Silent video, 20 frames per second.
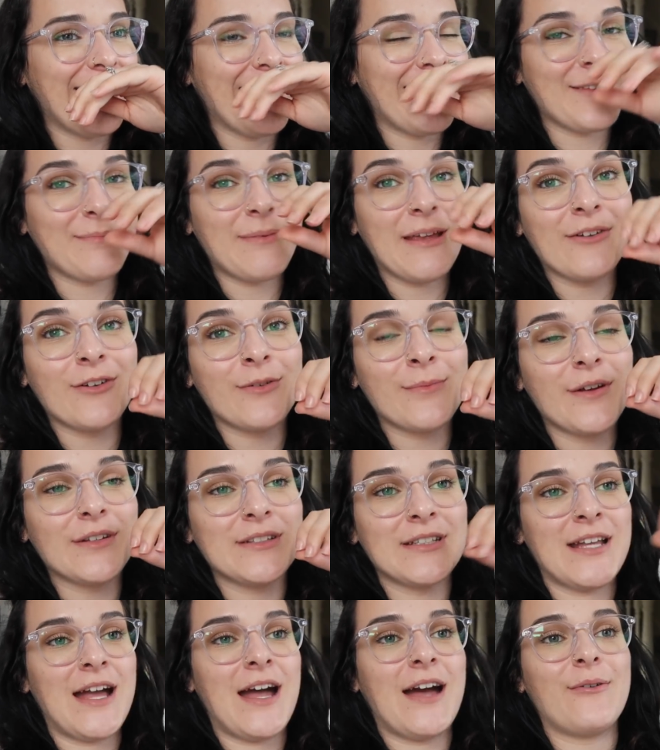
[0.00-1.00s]
It's been
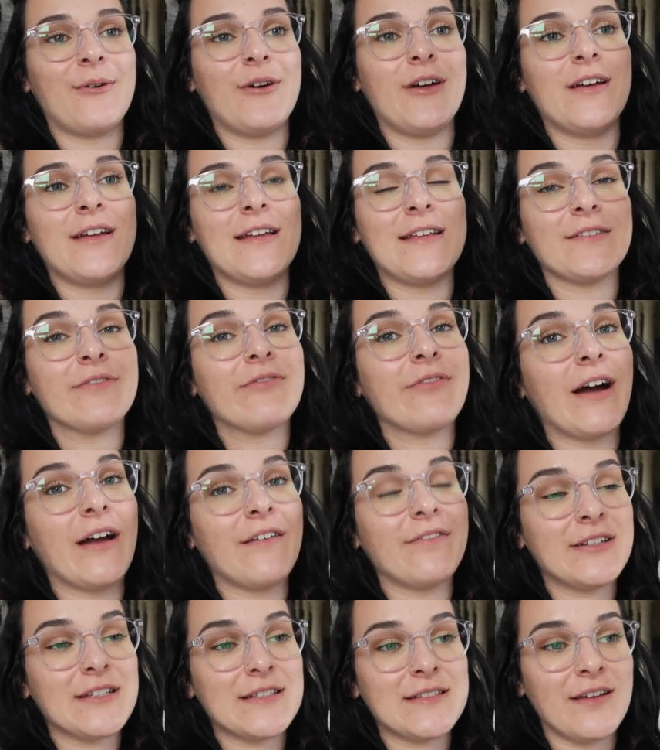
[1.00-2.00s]
almost an hour. It's
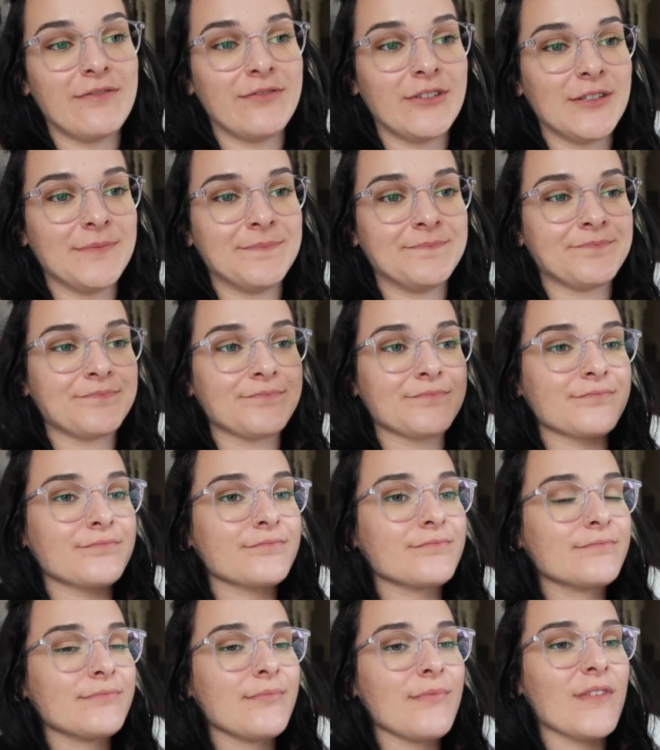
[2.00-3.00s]
5 to 7.
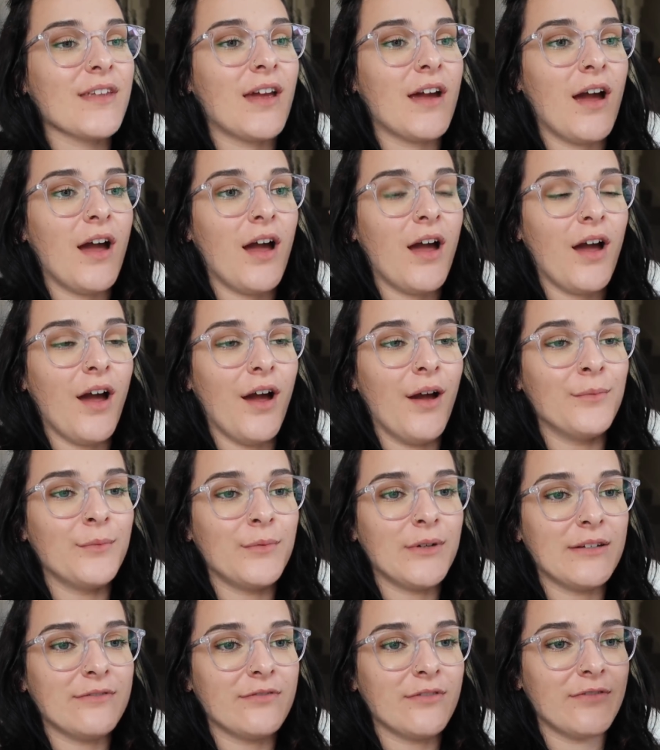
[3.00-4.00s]

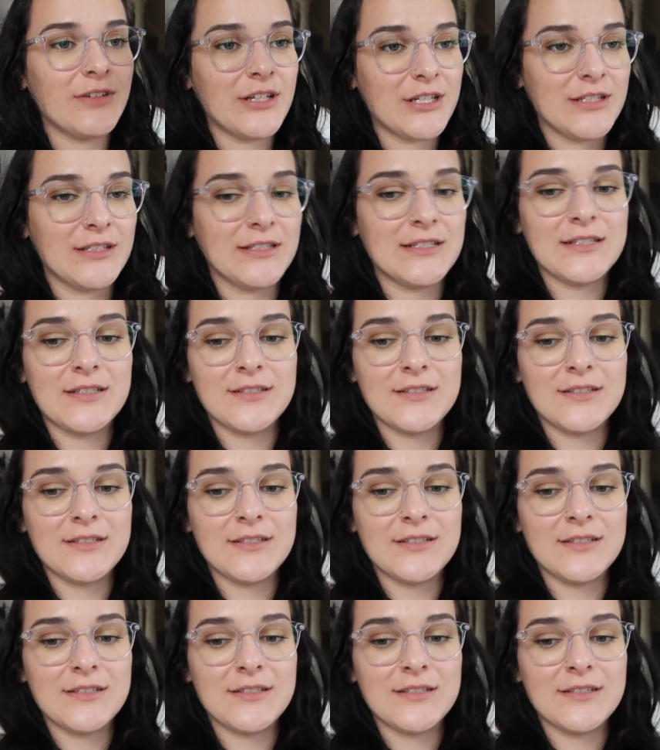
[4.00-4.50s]
And we have officially